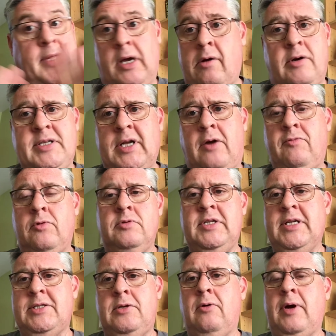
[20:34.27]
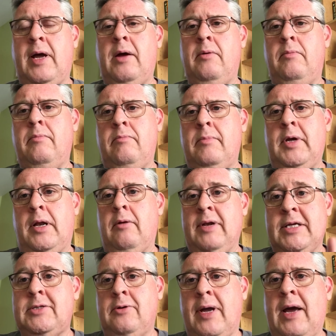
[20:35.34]
They are a set of rules. Let's not get, you know,
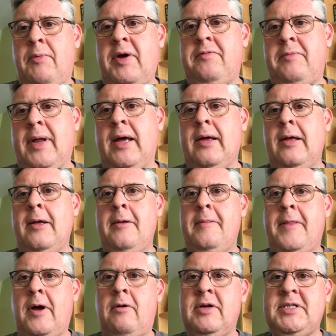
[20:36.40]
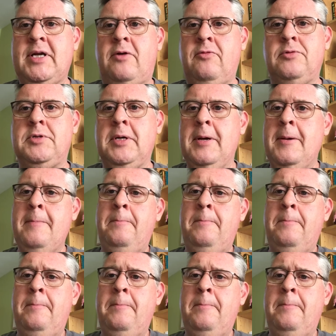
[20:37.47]
let's not get away from that. They are a set of rules.